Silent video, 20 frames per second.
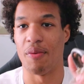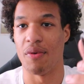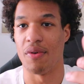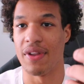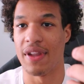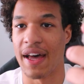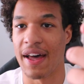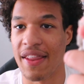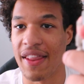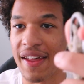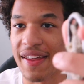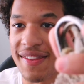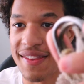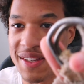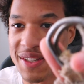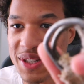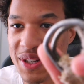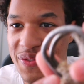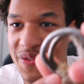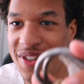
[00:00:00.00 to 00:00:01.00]
well, now that the
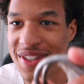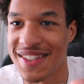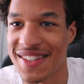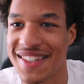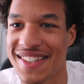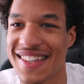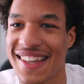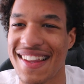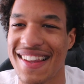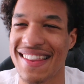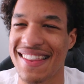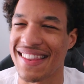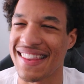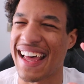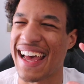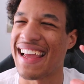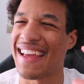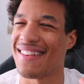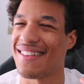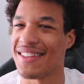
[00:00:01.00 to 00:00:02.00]
surface is
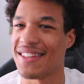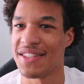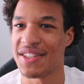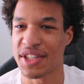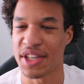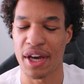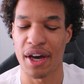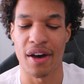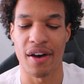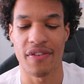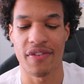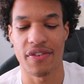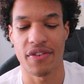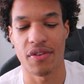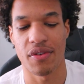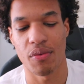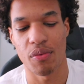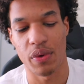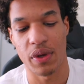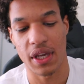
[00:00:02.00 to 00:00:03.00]
lightly
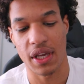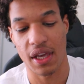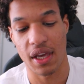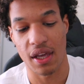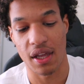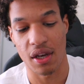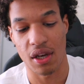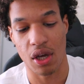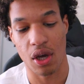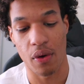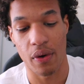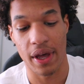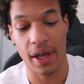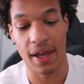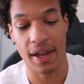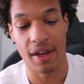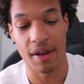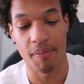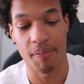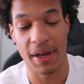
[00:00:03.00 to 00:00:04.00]
scuffed, we can go
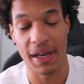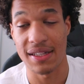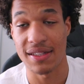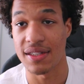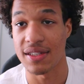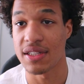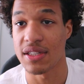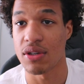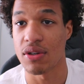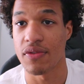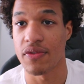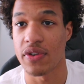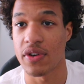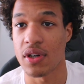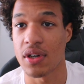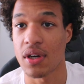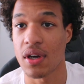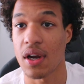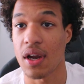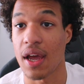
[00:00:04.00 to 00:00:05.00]
ahead and paint it
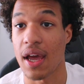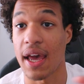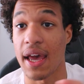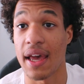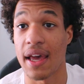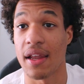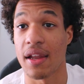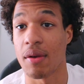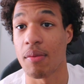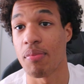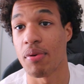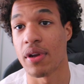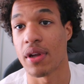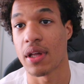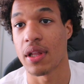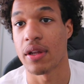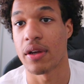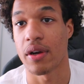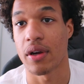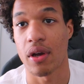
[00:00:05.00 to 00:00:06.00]
silver and put a
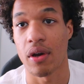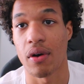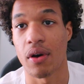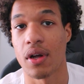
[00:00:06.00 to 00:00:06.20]
clear coat